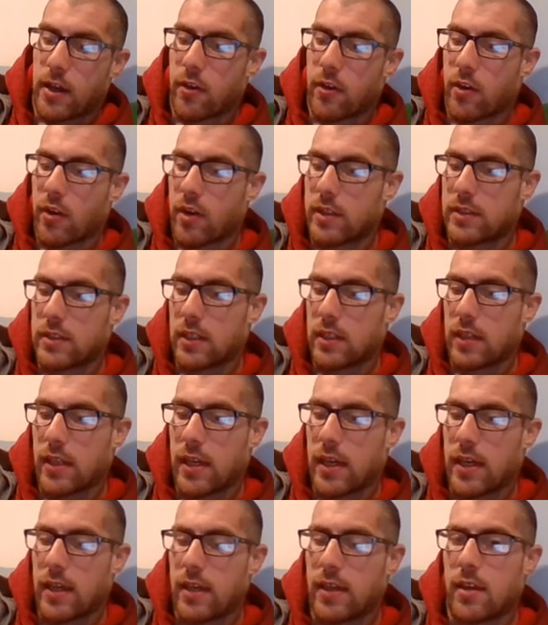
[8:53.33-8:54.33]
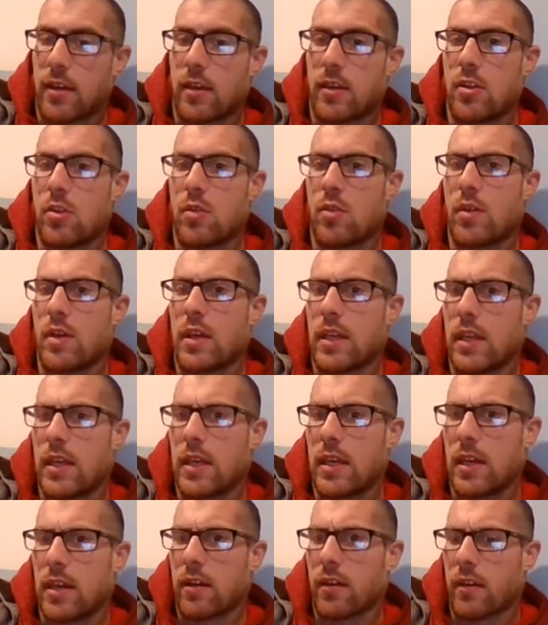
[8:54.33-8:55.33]
Across the lake, you can
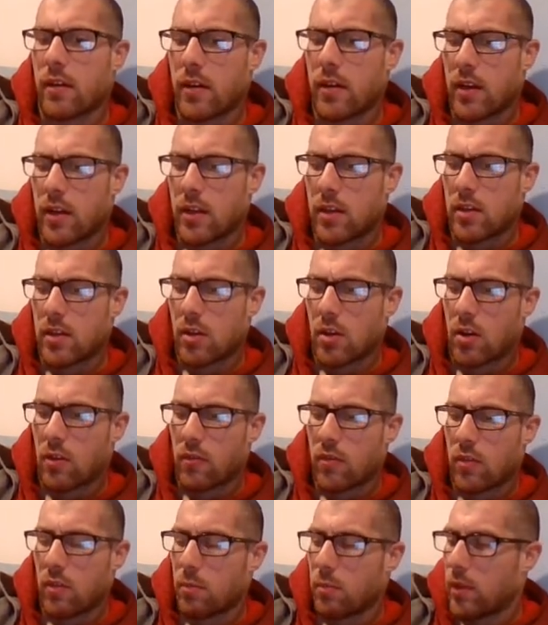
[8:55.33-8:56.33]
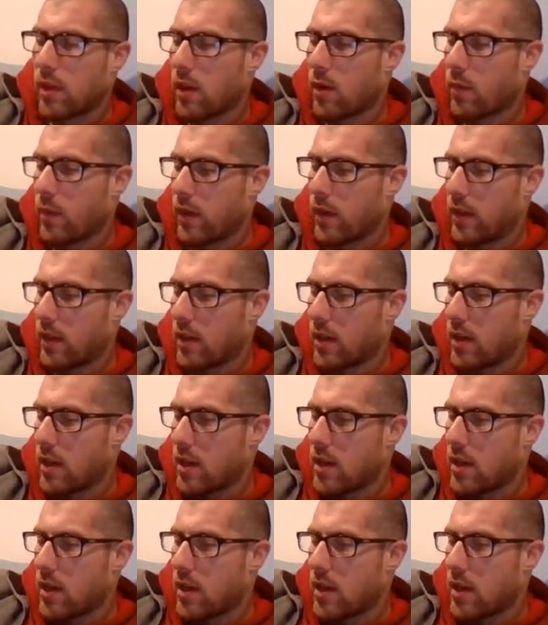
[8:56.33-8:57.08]
hear a dolphin blowing.